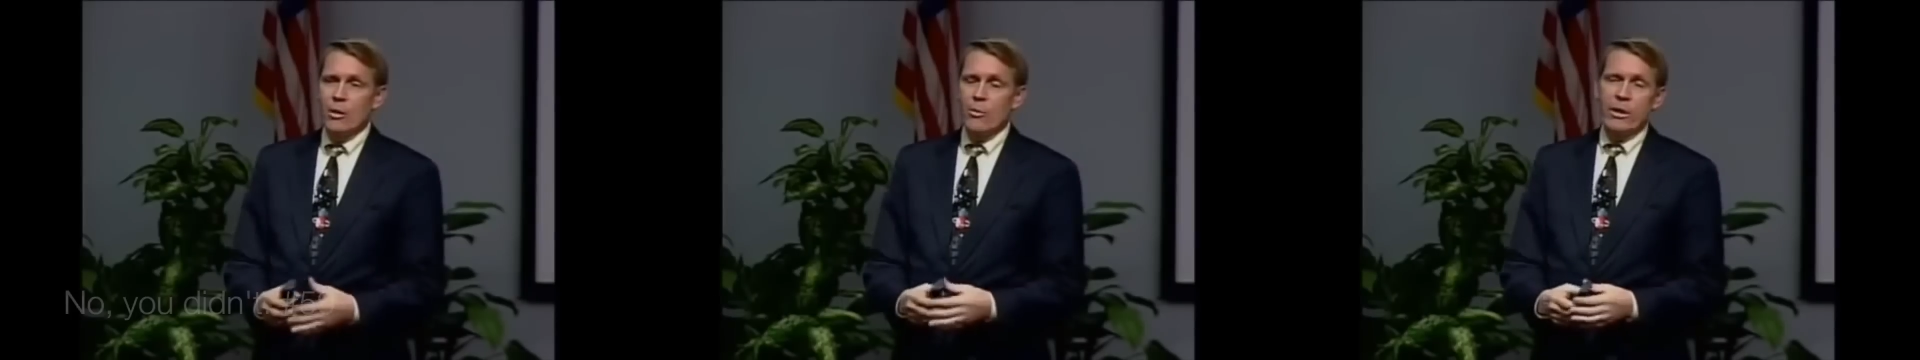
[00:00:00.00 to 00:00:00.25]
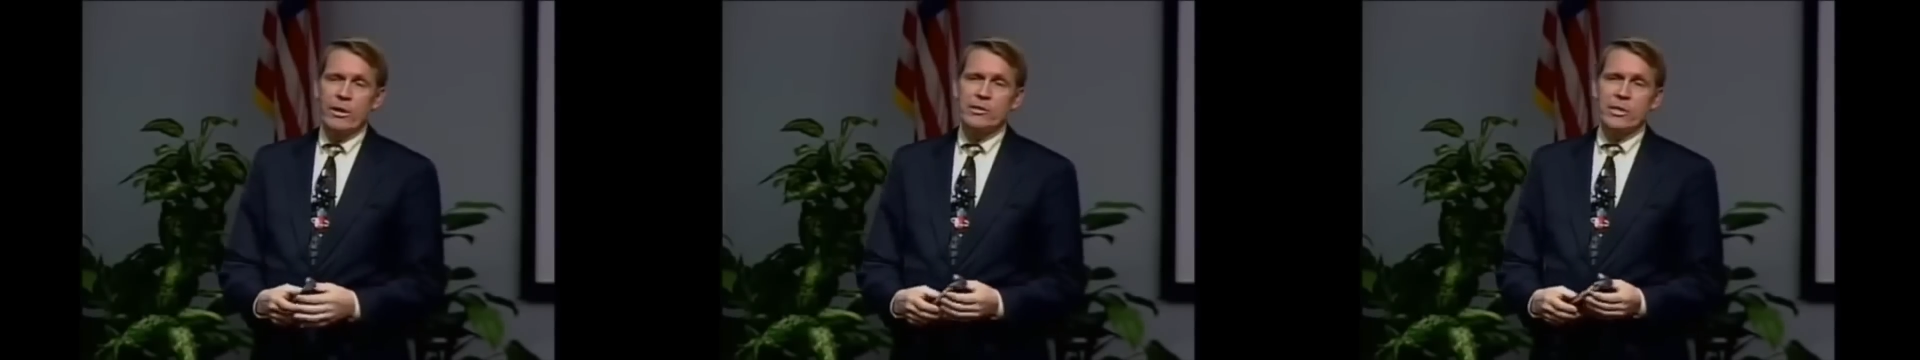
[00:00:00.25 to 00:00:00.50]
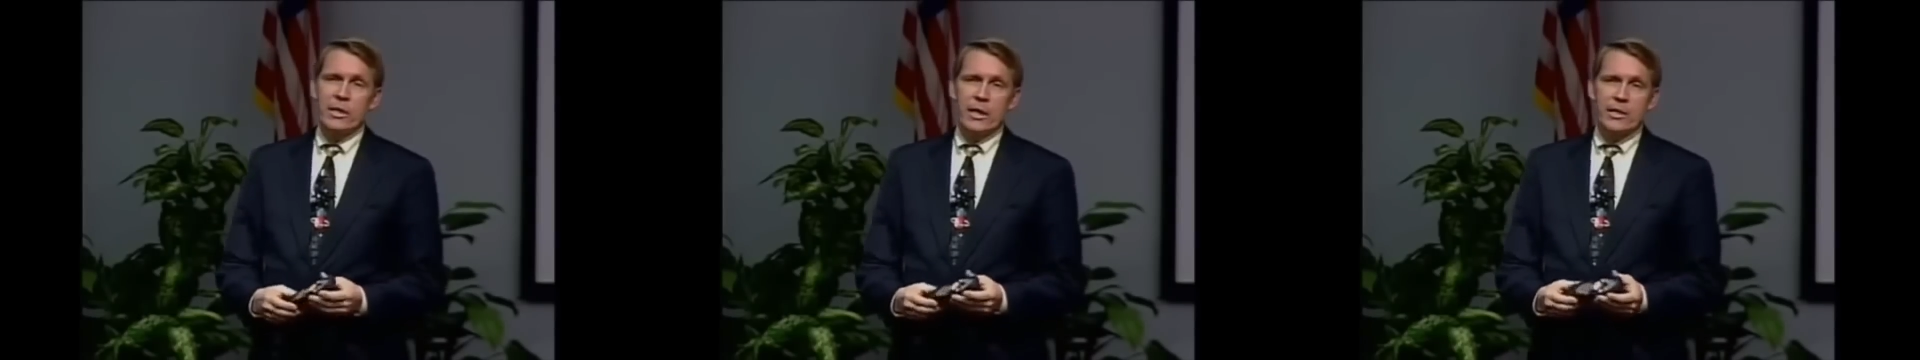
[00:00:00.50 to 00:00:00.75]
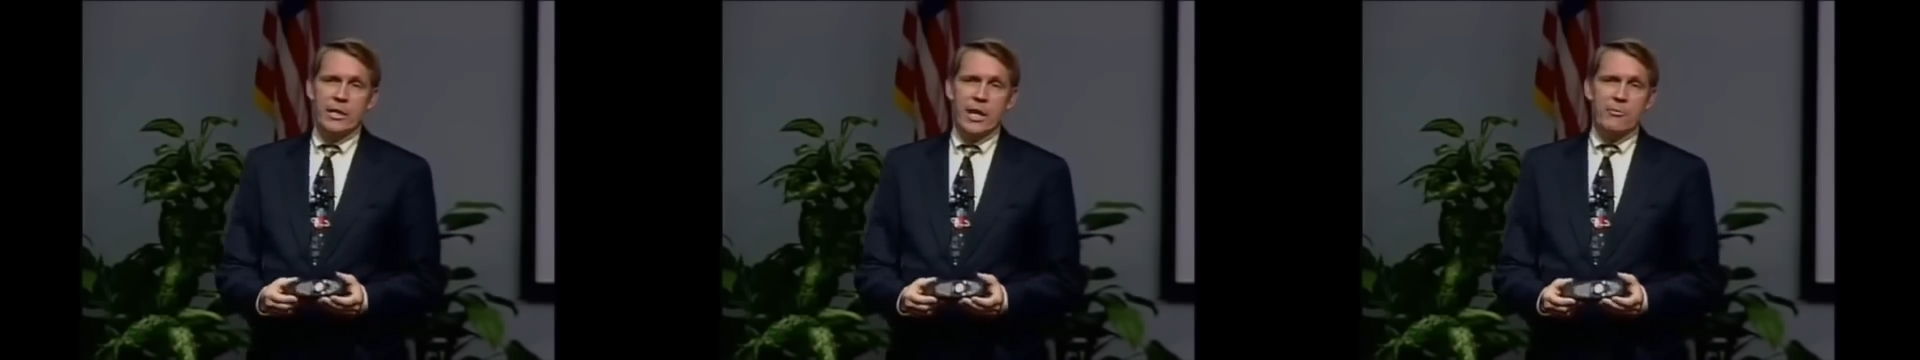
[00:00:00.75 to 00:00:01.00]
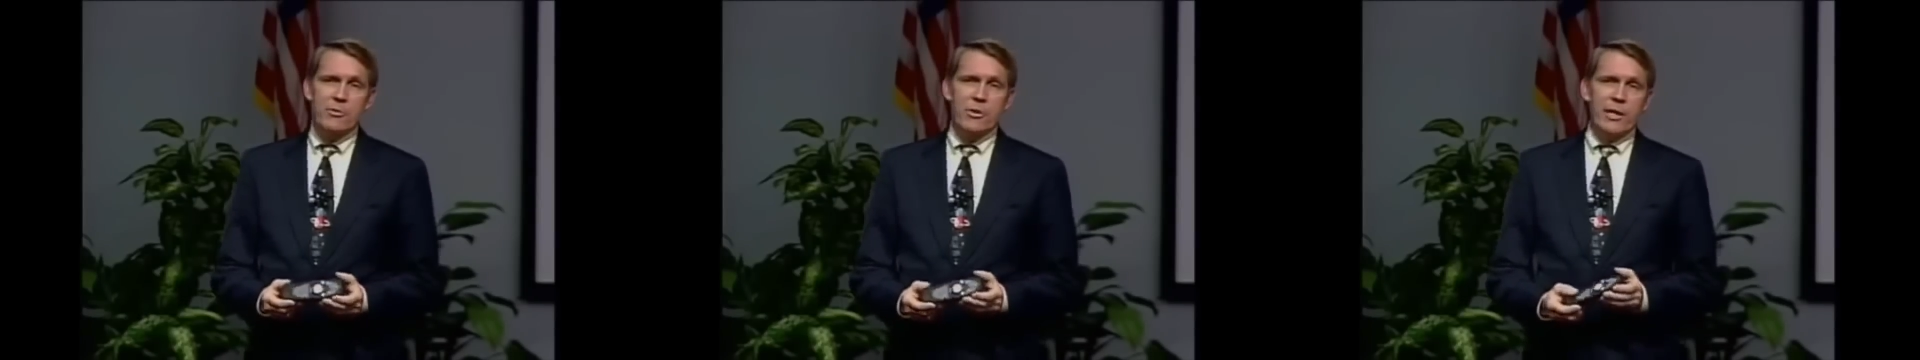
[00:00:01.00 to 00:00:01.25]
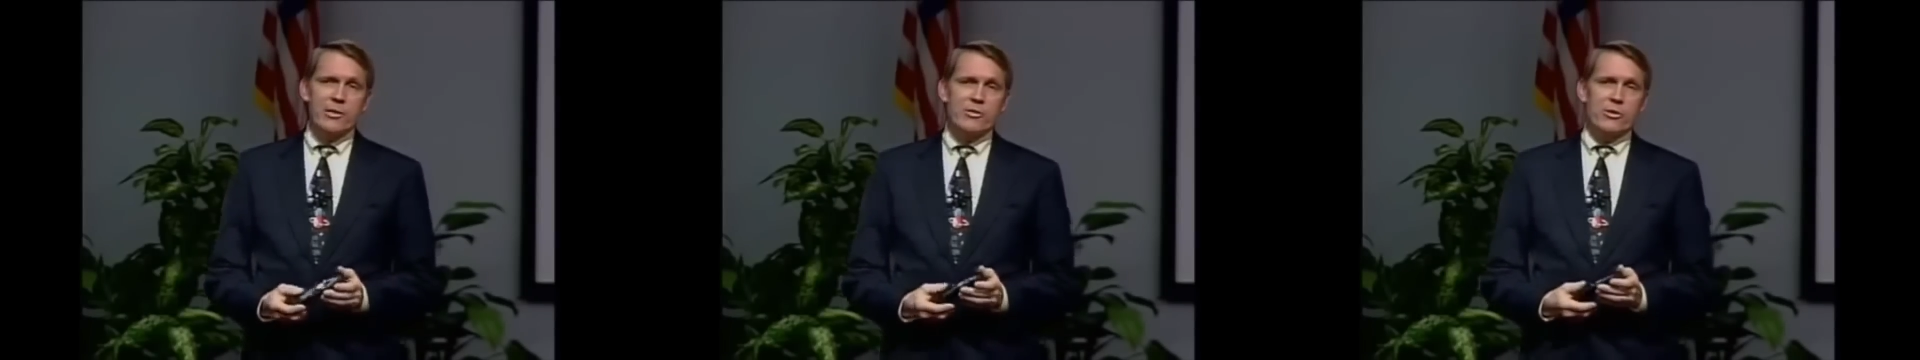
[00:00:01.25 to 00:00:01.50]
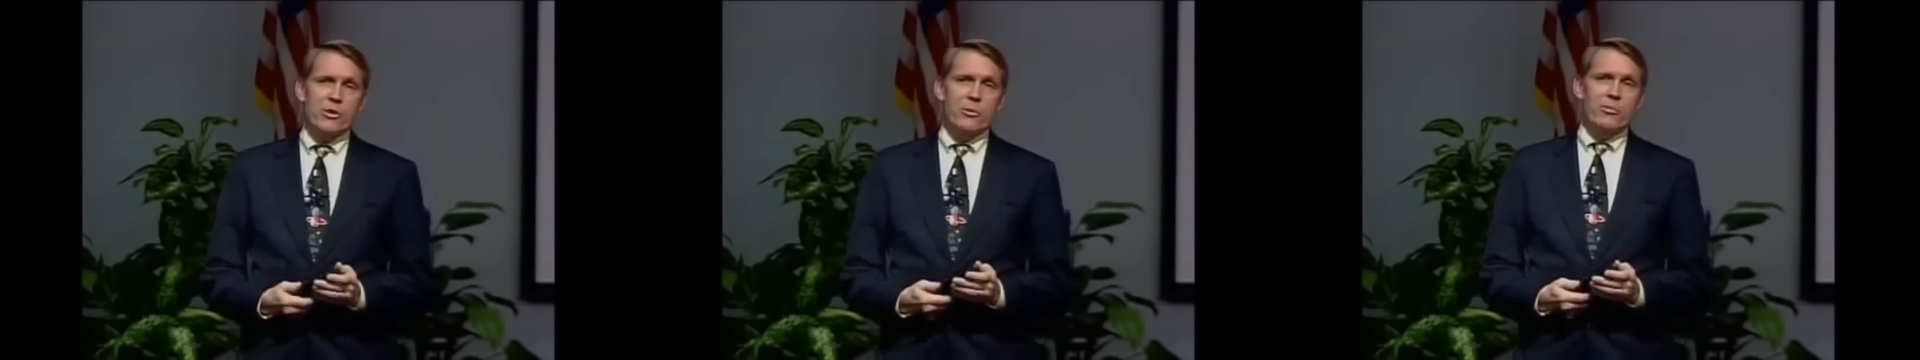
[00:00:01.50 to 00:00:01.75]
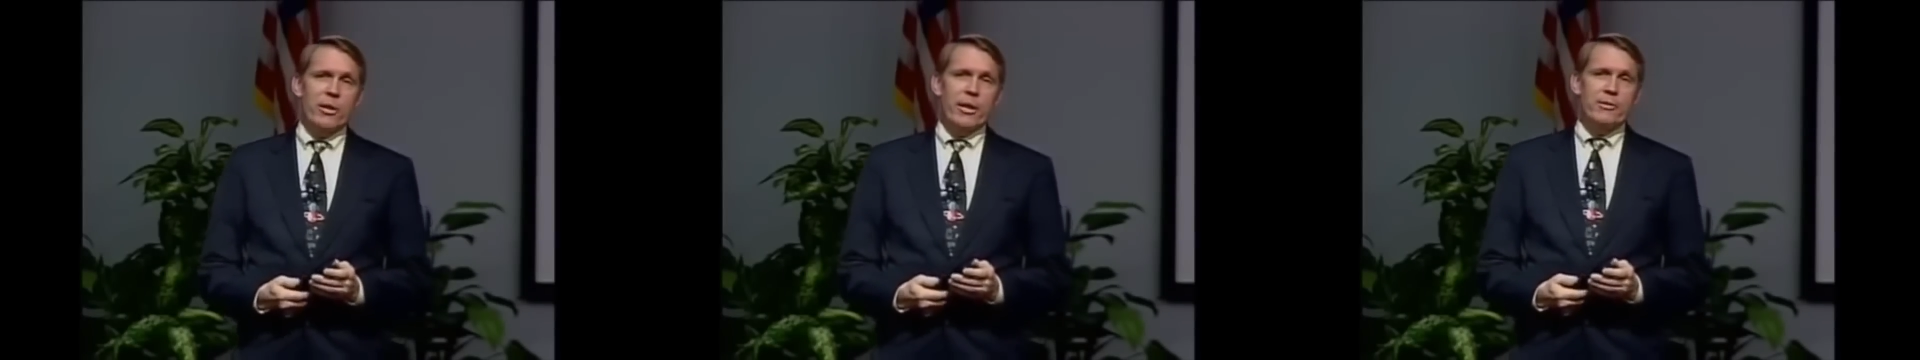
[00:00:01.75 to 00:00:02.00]
When does he get time to answer your
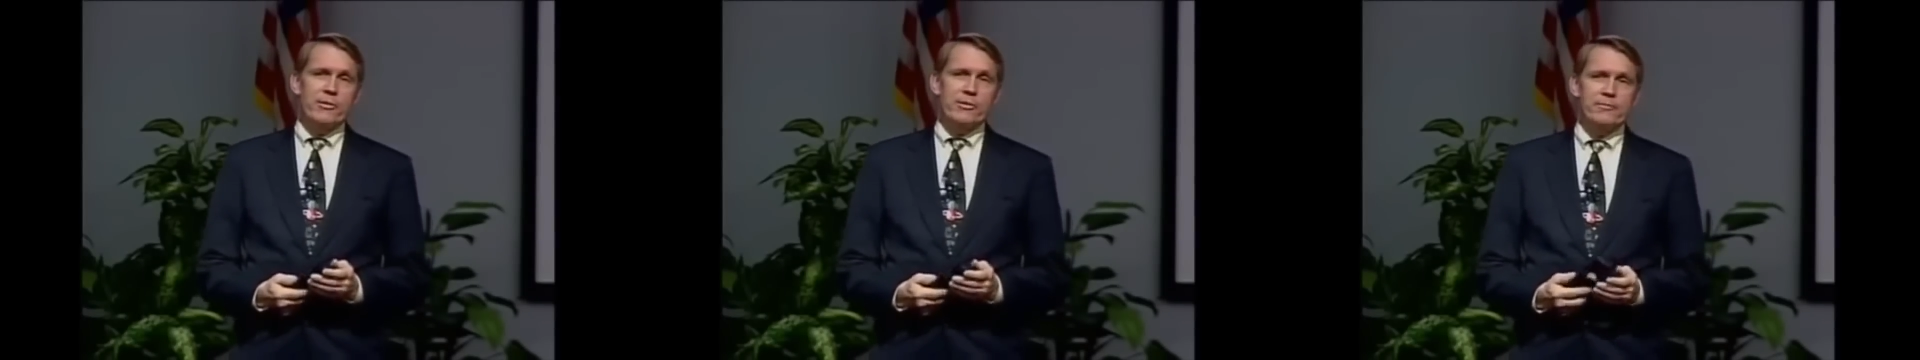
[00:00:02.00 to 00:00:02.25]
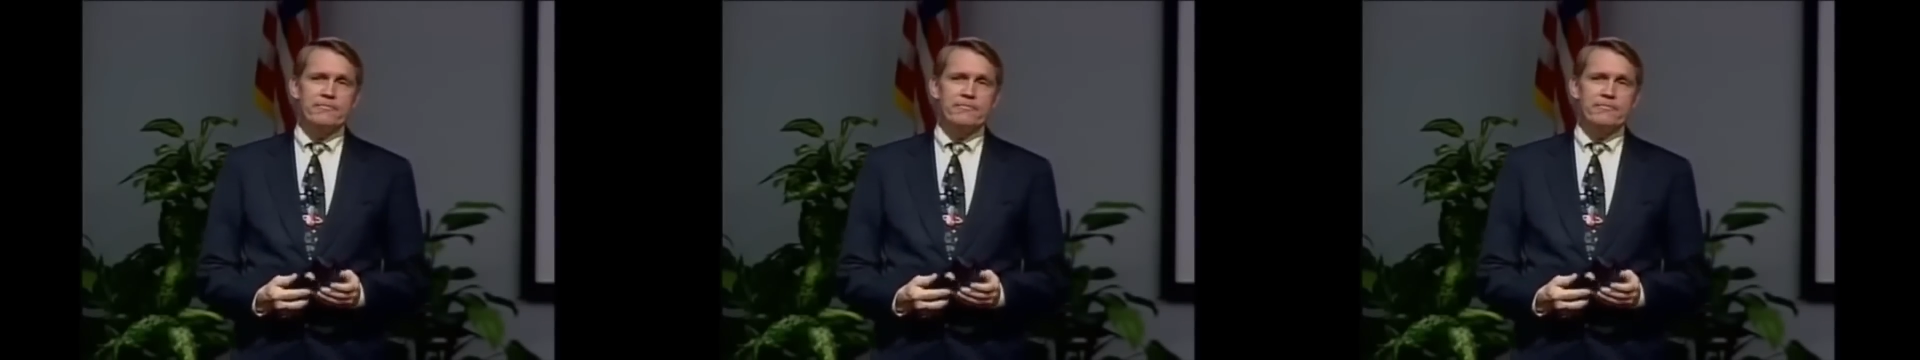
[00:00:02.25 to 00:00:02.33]
prayers?